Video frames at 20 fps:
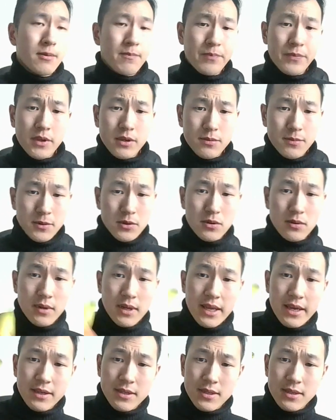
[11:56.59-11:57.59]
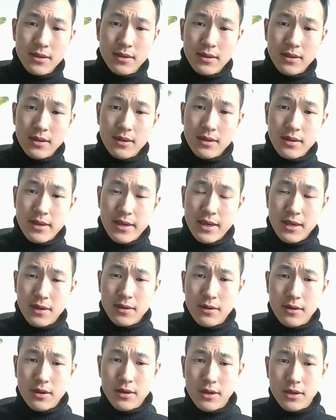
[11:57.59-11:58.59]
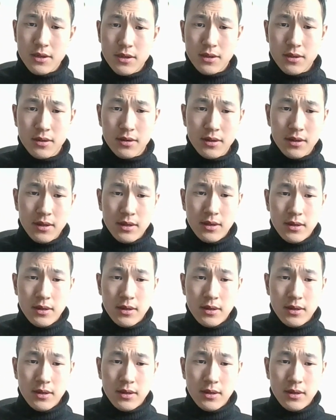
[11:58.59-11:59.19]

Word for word: um, as opposed to less light. light.